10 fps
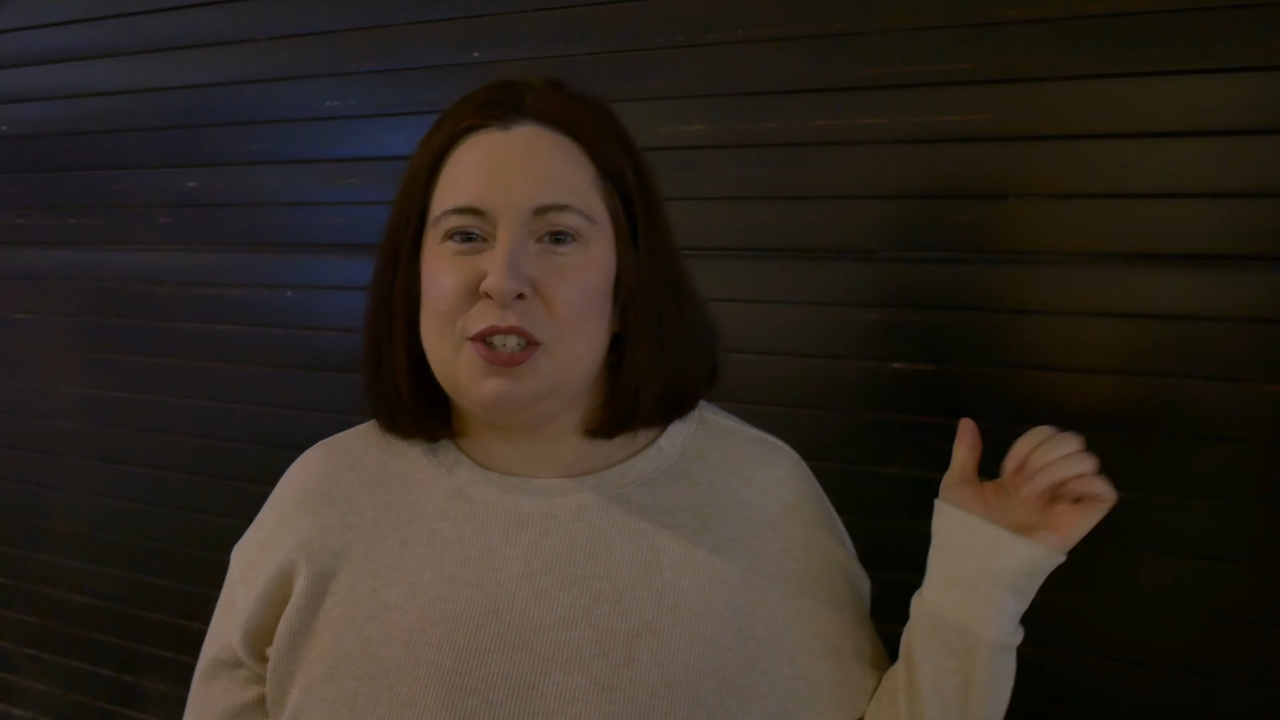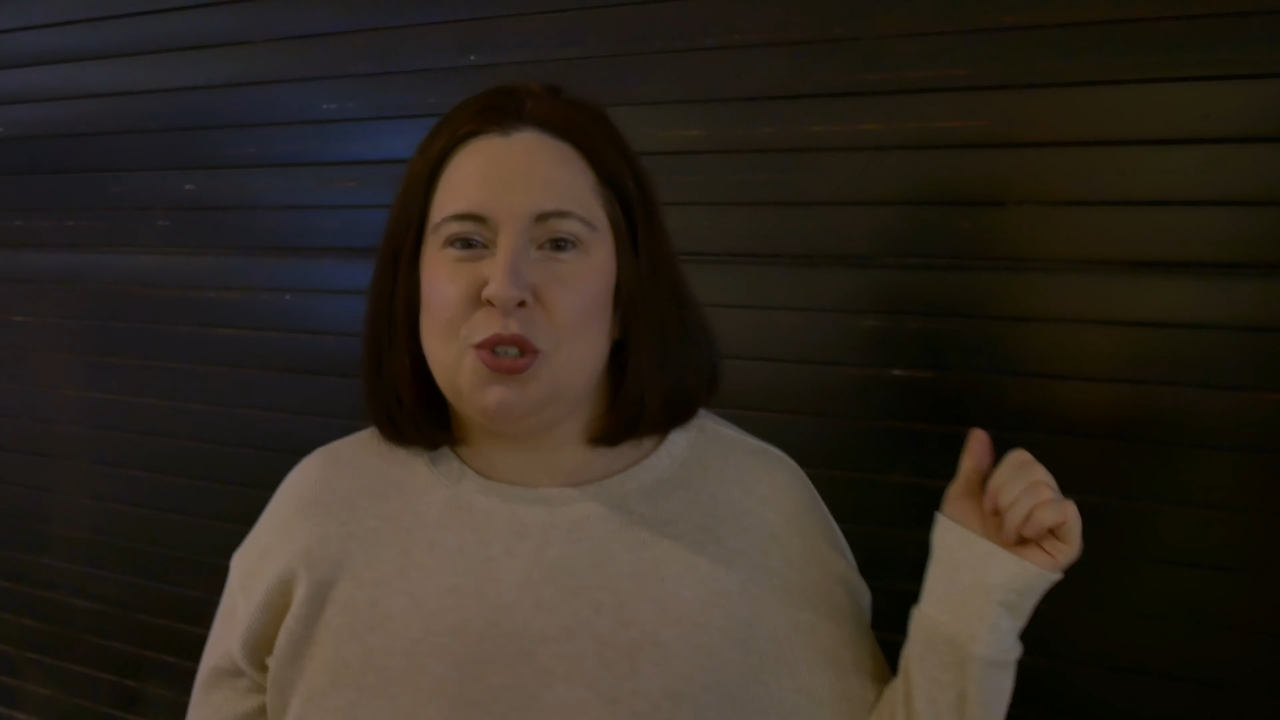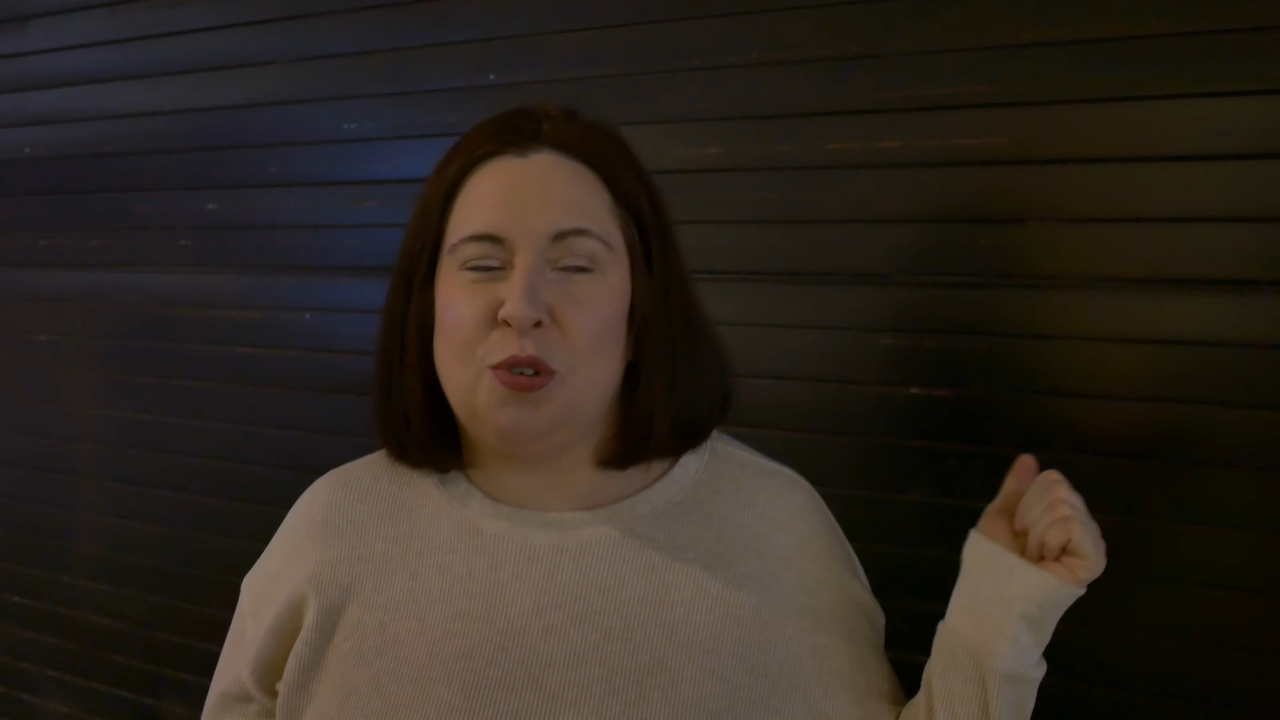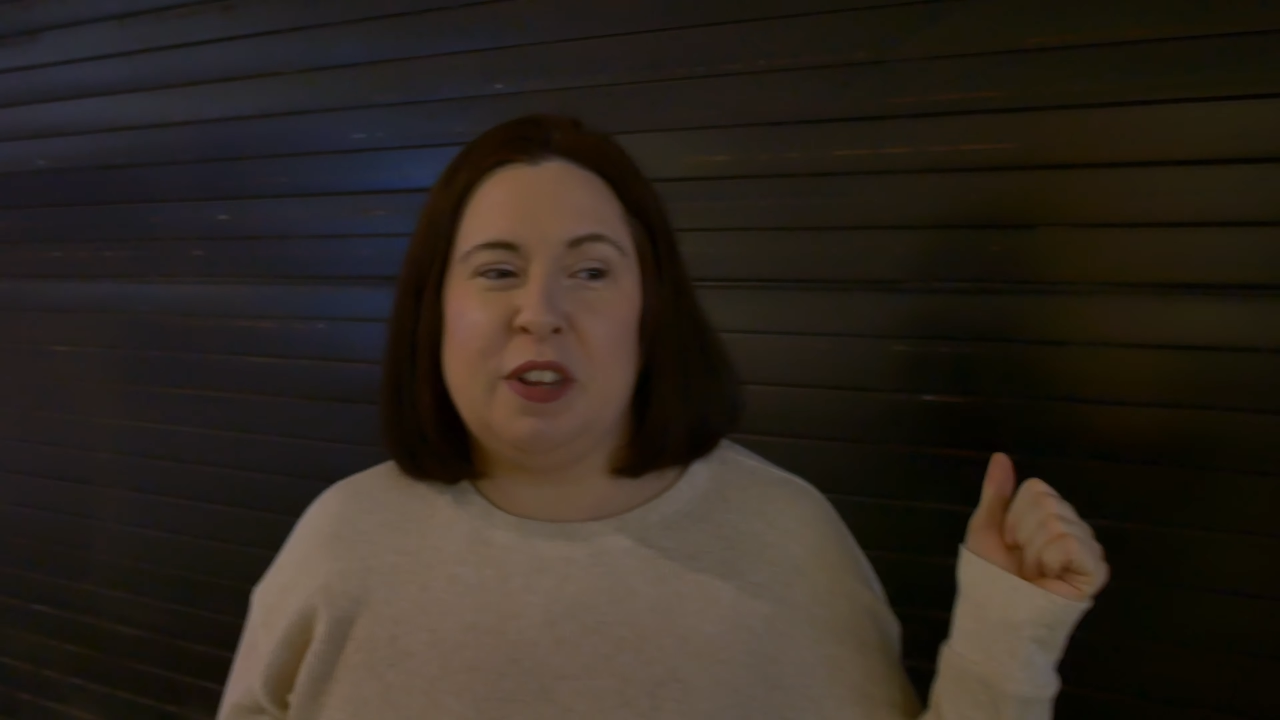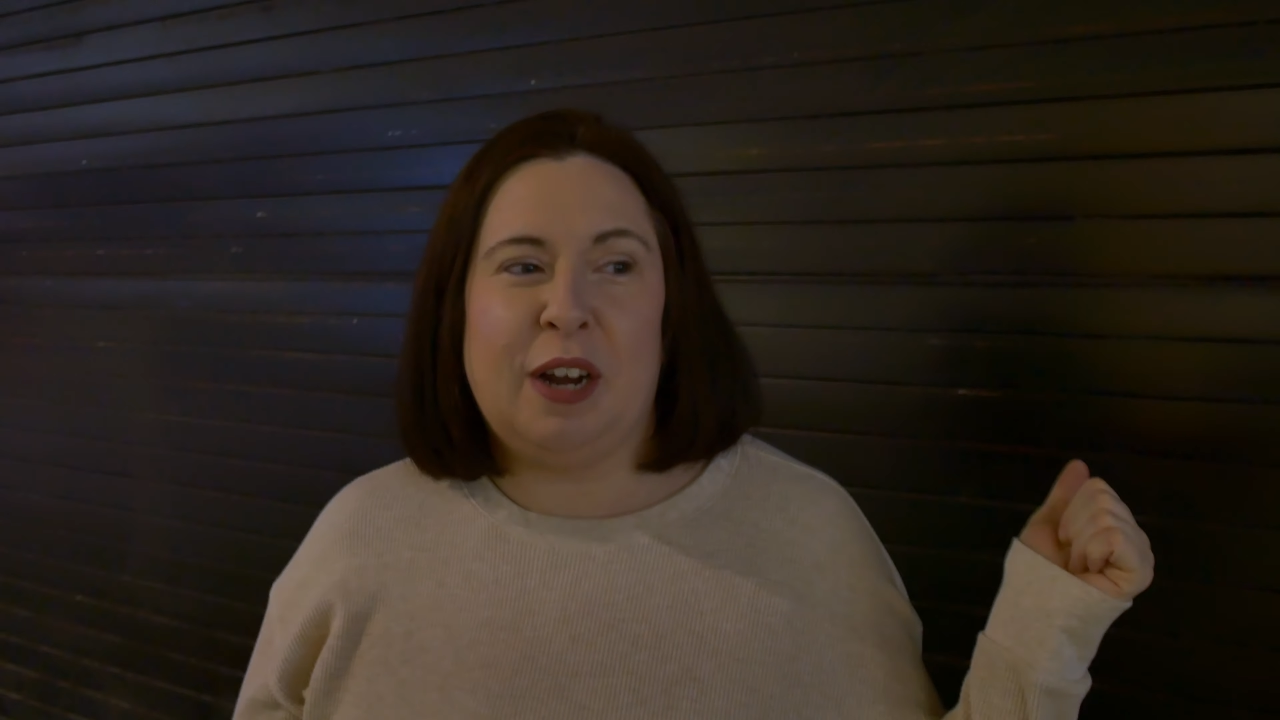
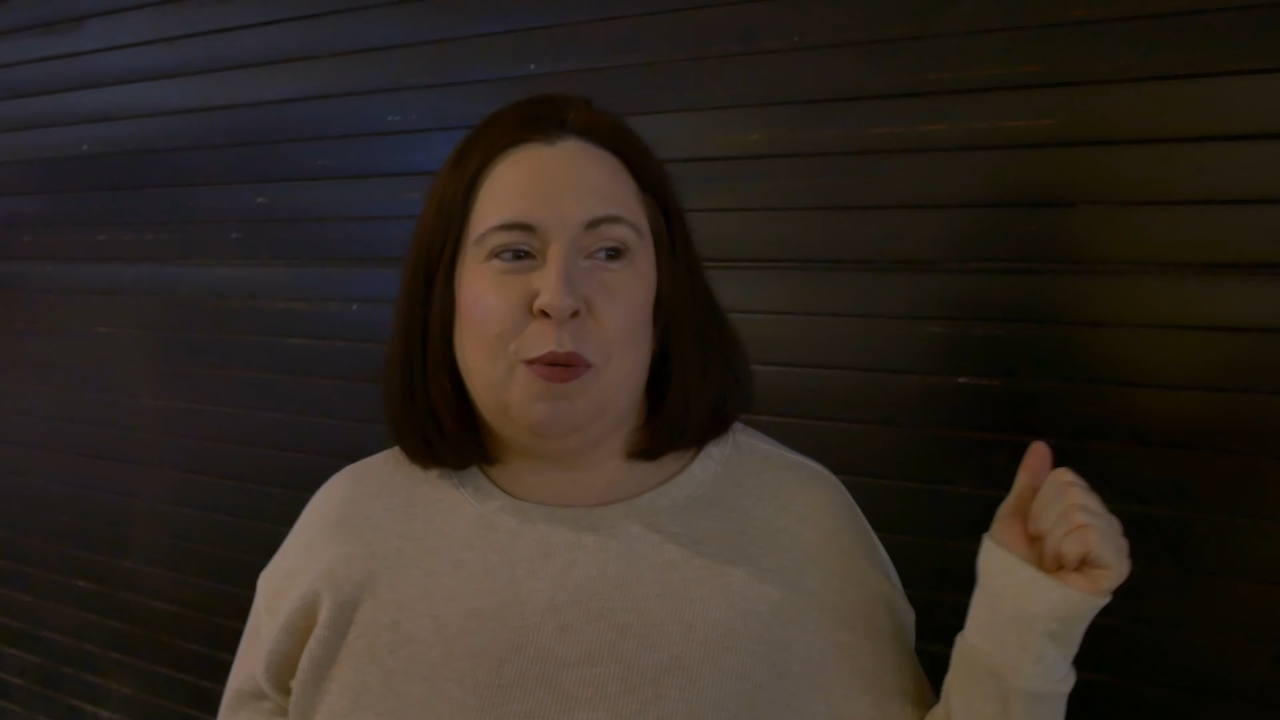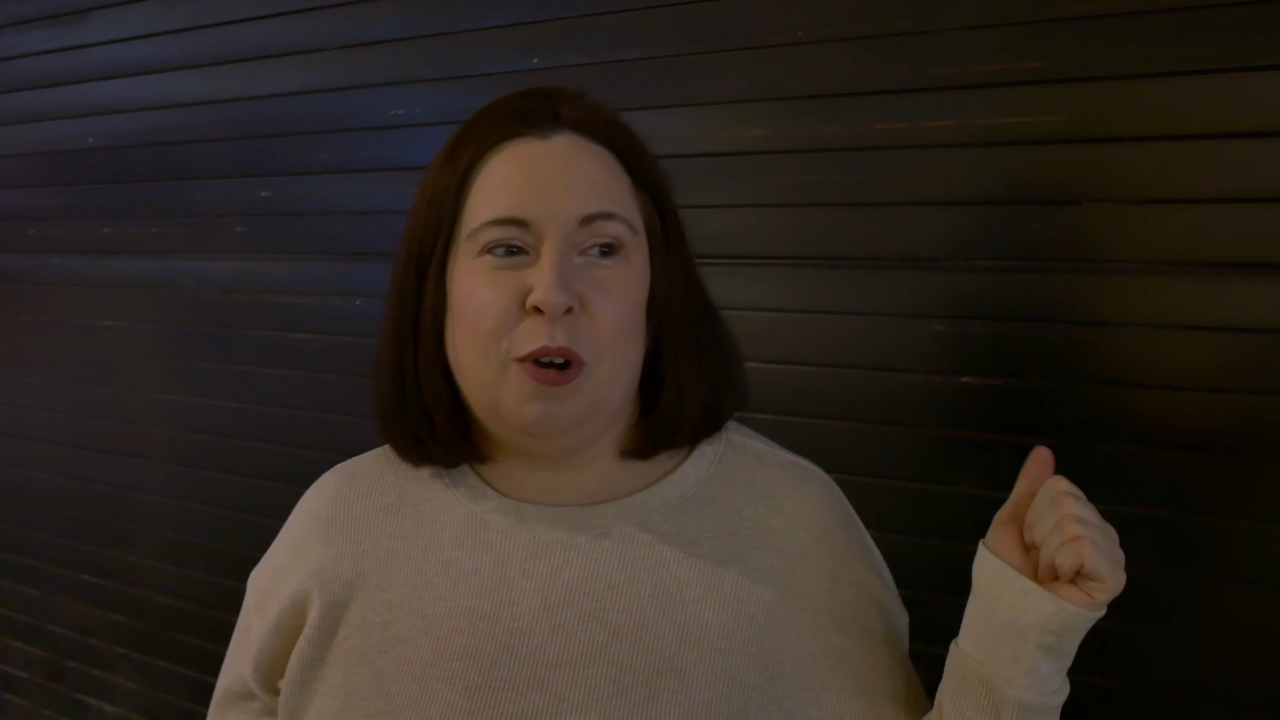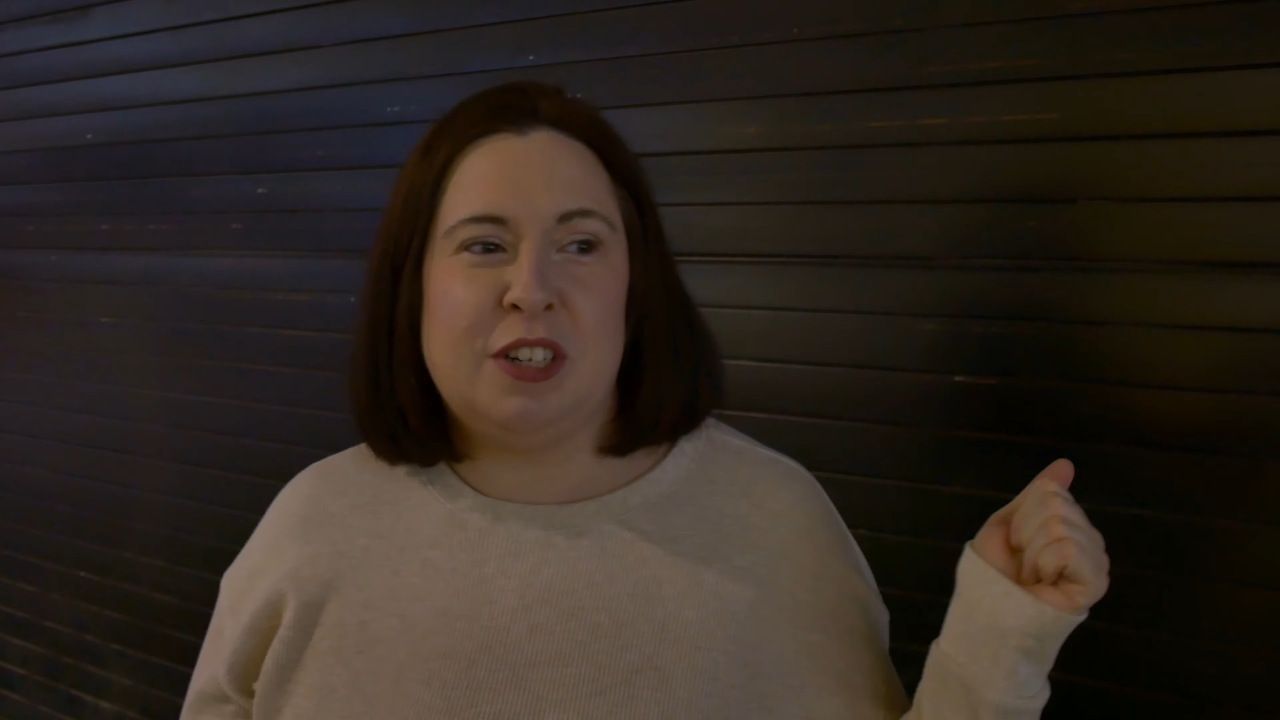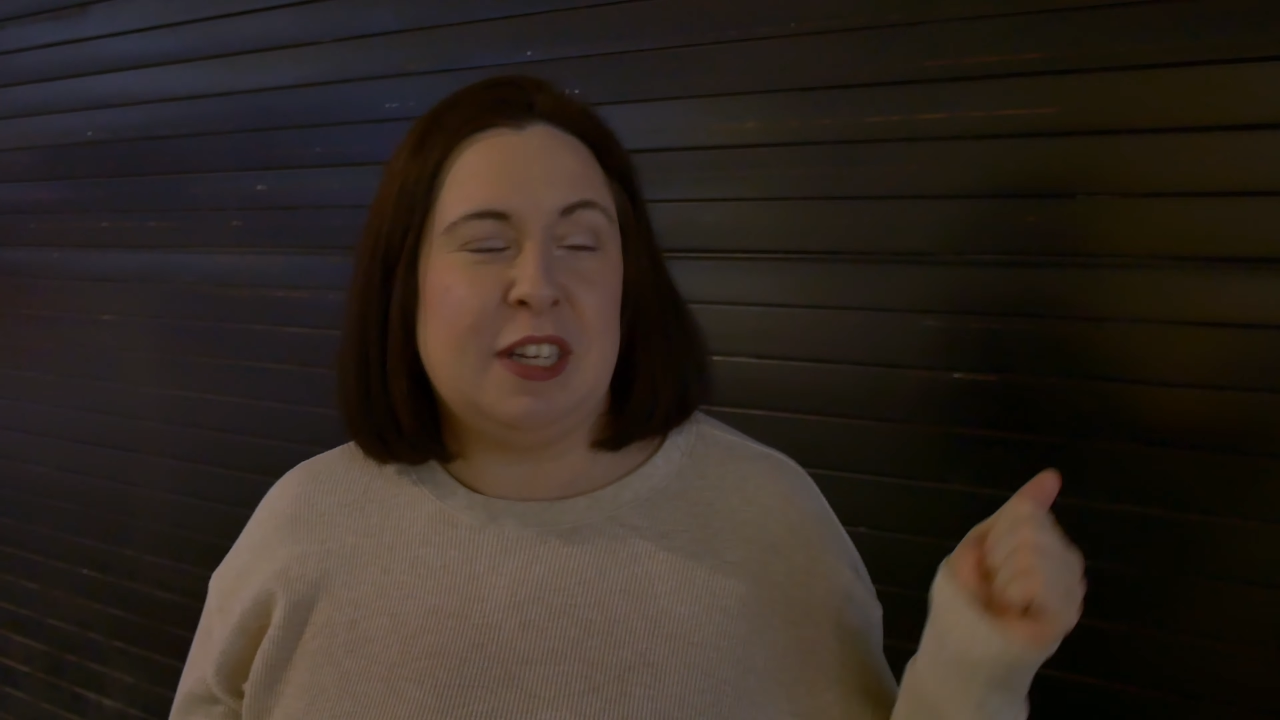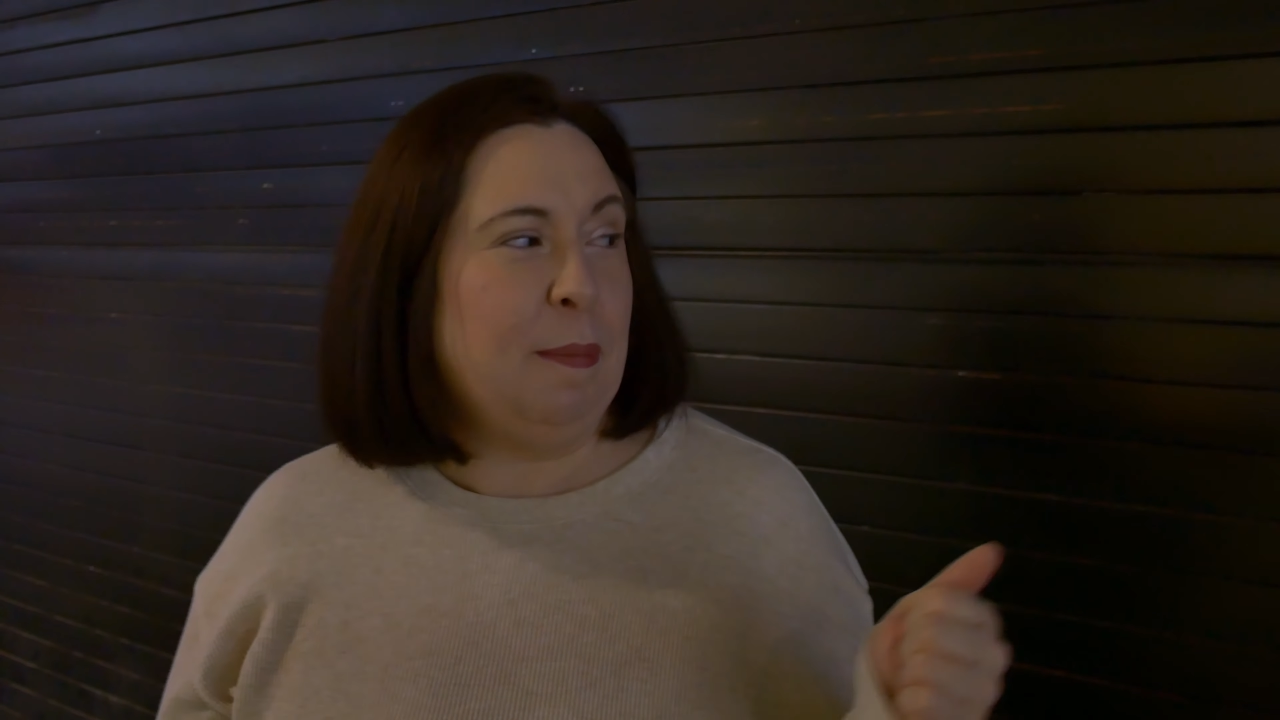store that I
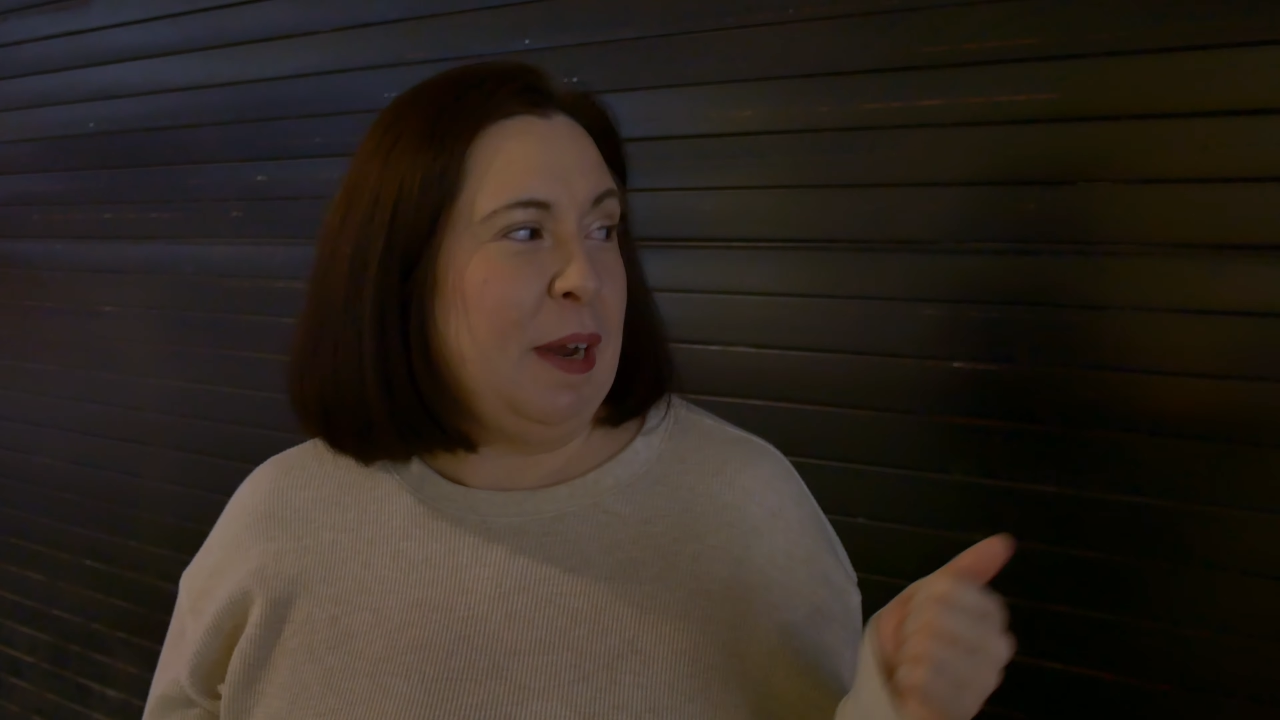worked in,